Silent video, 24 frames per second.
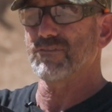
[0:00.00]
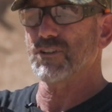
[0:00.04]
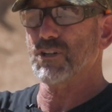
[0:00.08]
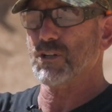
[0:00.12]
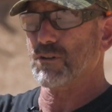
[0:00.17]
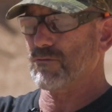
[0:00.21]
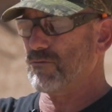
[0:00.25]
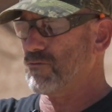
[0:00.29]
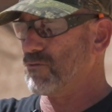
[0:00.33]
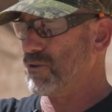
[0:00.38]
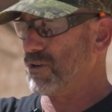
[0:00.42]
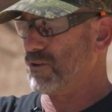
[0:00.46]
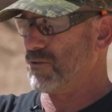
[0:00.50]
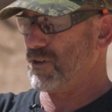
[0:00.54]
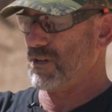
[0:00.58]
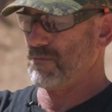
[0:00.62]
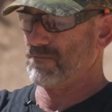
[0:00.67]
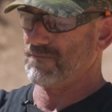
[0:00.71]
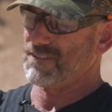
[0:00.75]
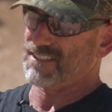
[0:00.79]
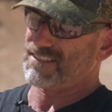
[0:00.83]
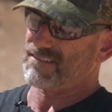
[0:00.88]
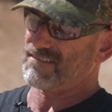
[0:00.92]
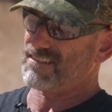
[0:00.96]
vertical foregrip
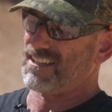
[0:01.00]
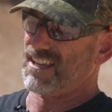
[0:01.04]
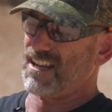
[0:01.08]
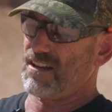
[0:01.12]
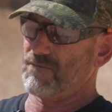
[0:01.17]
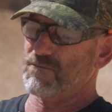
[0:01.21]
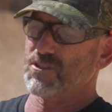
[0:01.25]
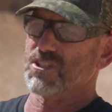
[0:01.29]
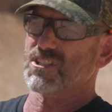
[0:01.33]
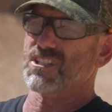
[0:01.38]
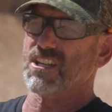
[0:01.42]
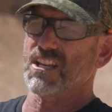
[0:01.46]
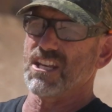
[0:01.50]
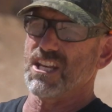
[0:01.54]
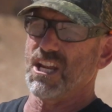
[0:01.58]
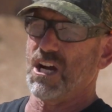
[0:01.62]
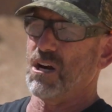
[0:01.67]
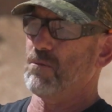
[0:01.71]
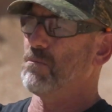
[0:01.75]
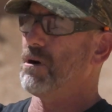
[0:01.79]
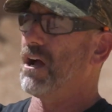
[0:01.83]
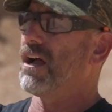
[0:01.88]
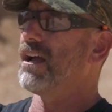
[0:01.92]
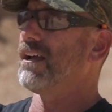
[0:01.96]
that's kind of just a
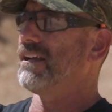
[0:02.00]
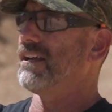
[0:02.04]
nub.